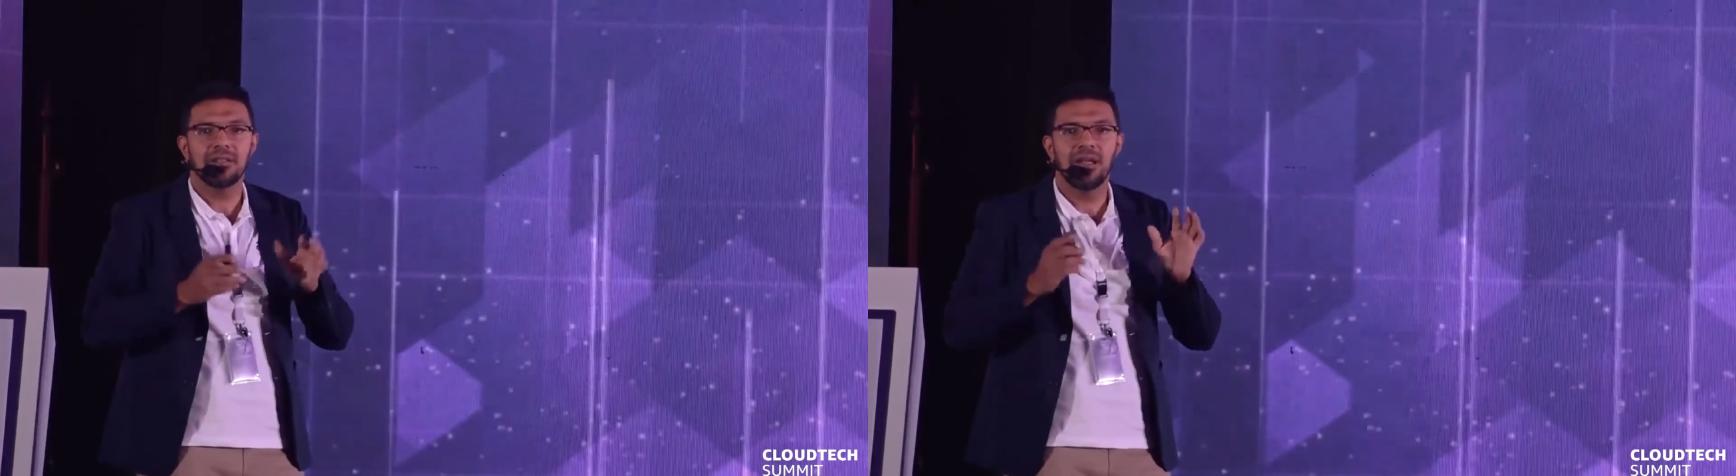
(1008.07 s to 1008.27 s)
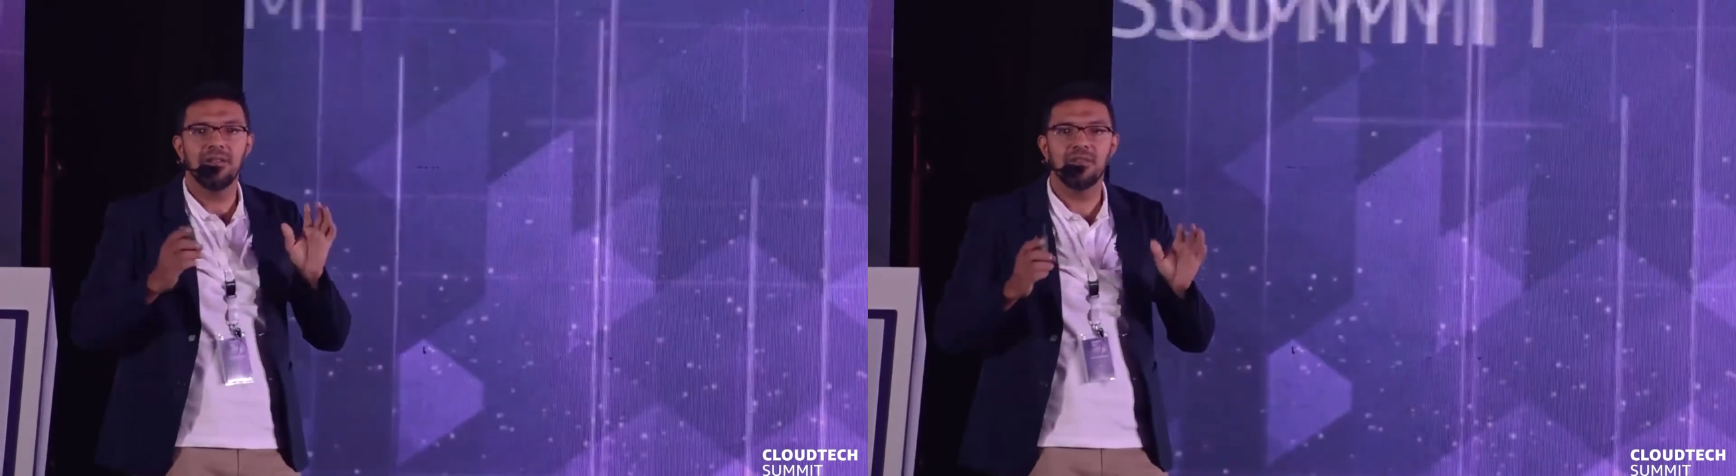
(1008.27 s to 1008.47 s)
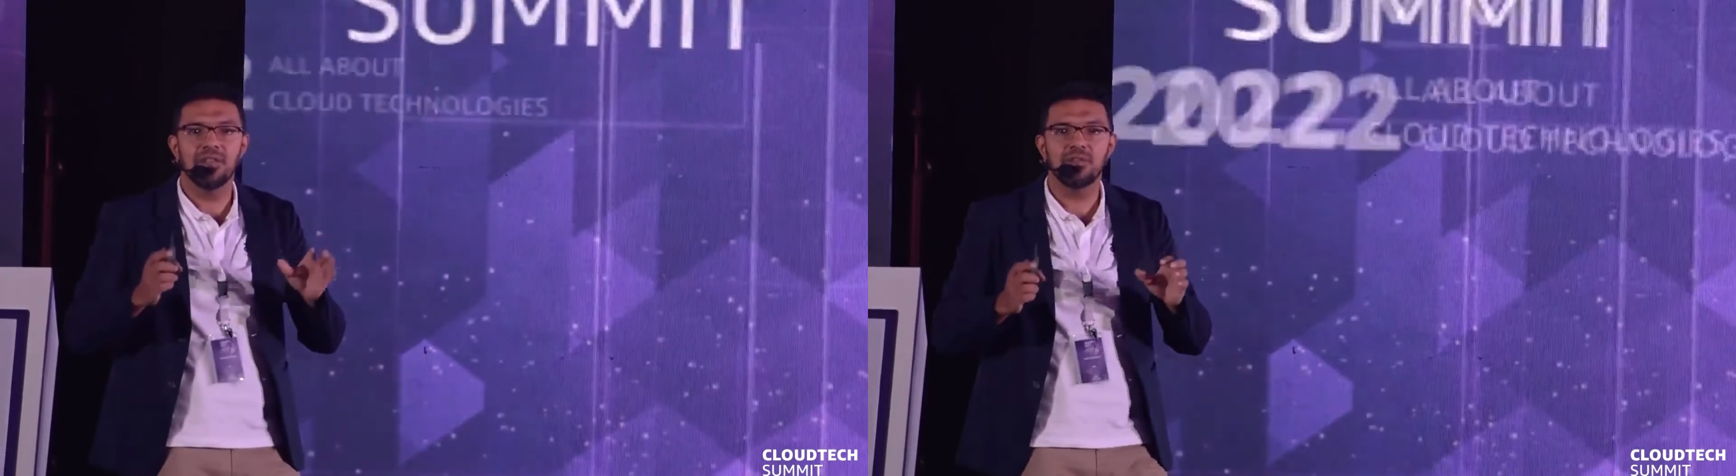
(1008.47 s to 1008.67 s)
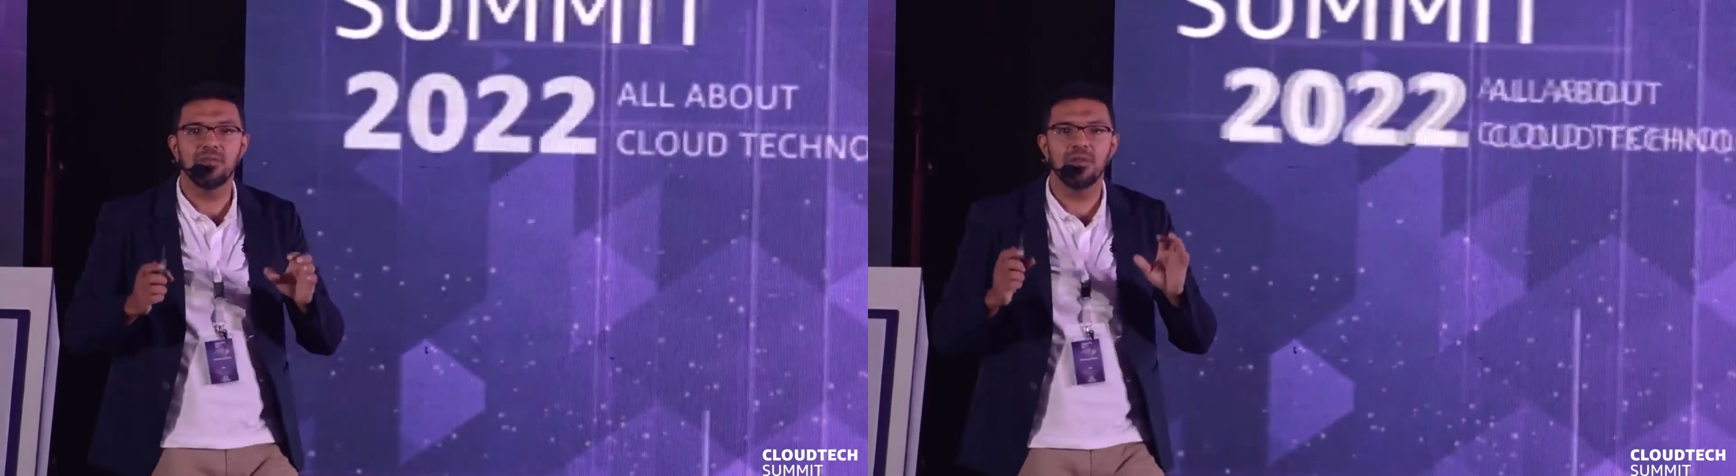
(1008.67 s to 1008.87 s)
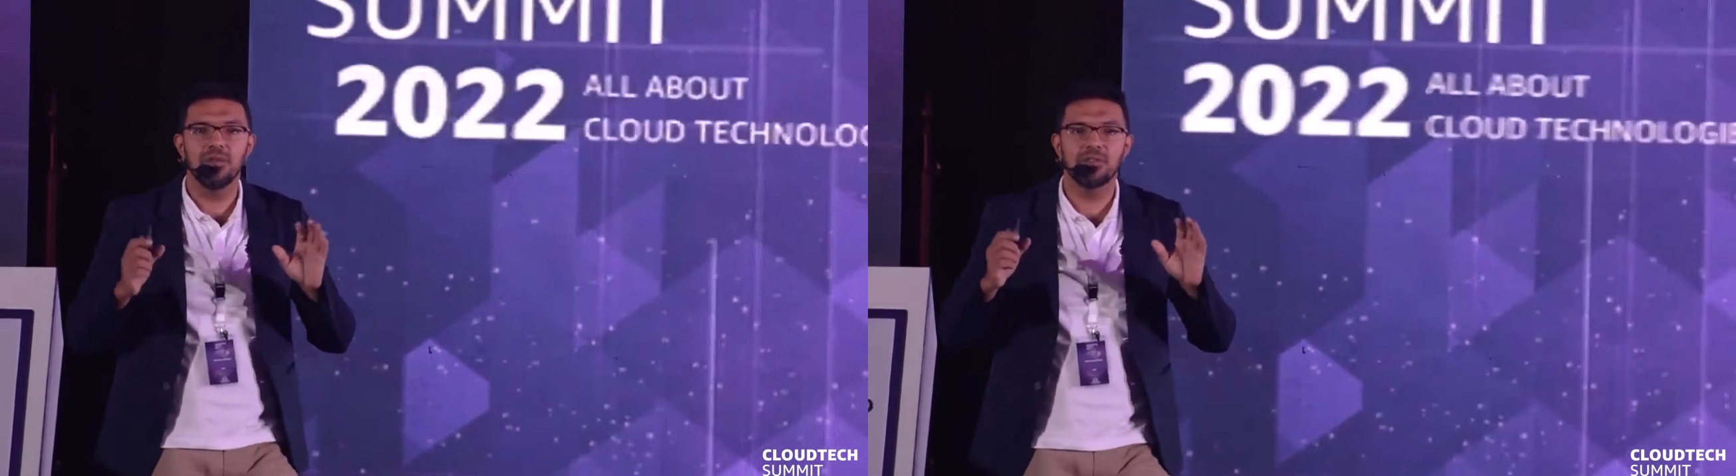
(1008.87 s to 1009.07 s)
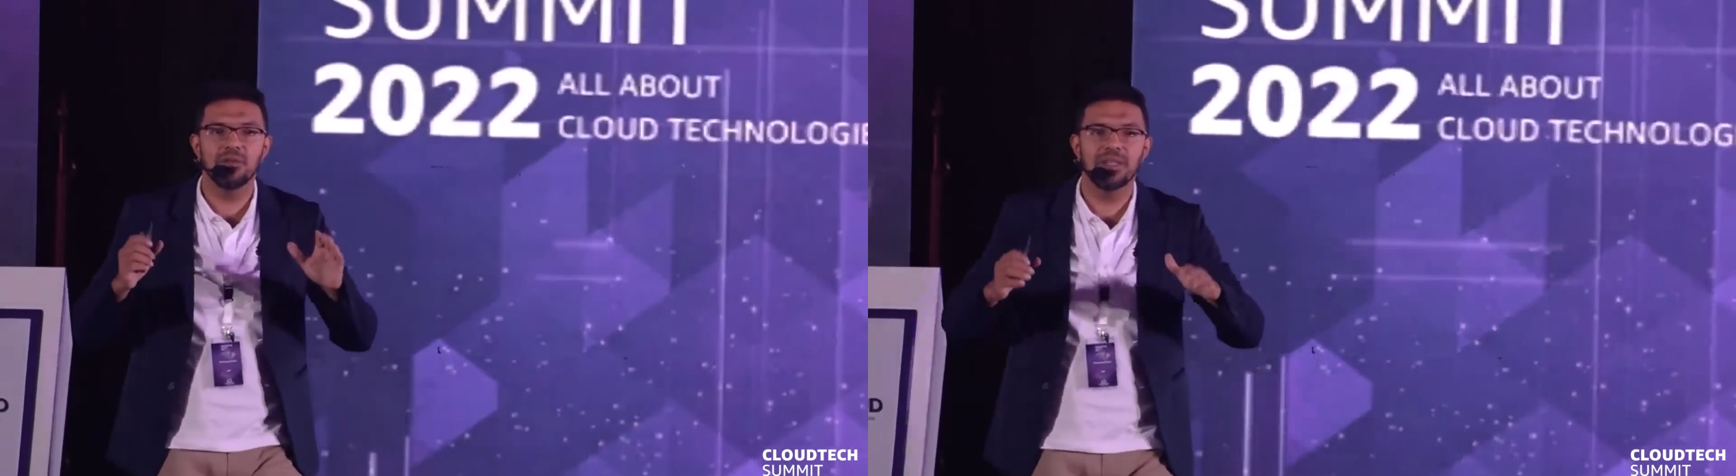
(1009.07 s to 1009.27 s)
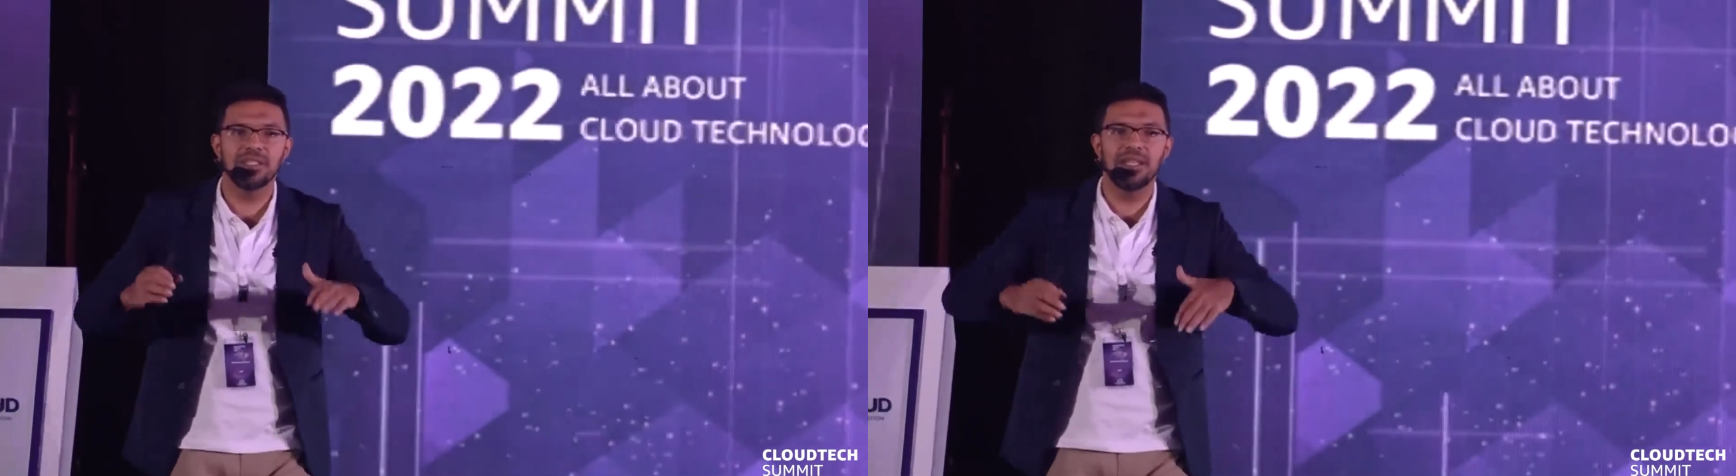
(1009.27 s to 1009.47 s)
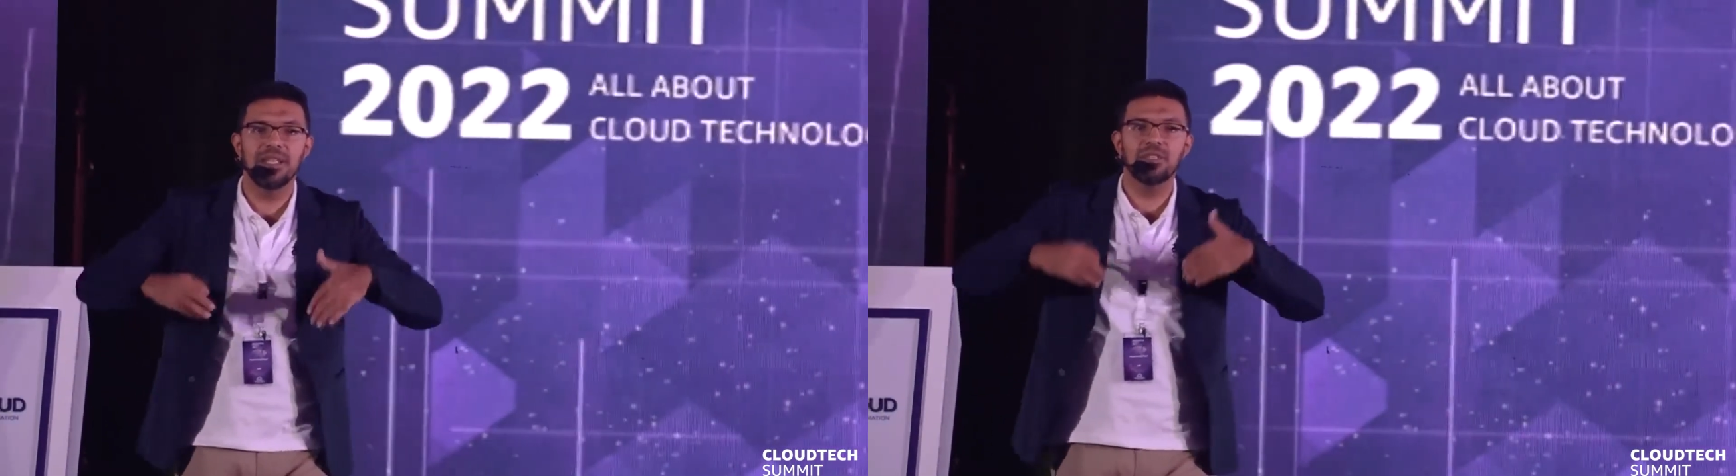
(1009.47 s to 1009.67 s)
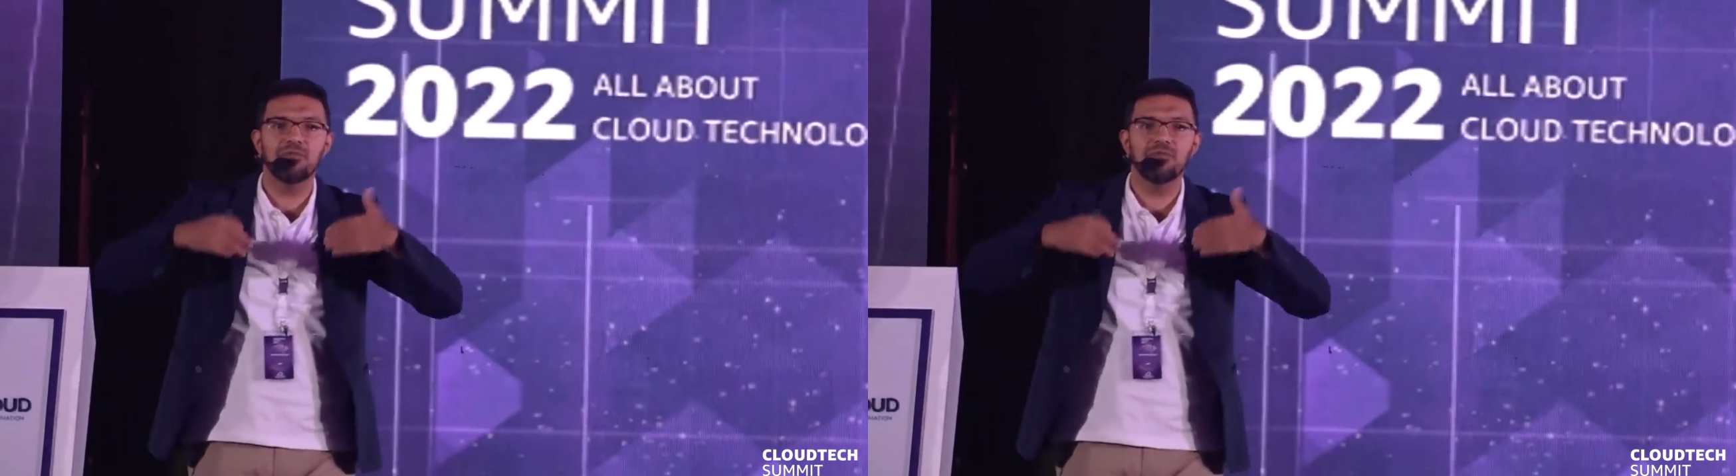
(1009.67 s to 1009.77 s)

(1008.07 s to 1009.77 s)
Canvas will automatically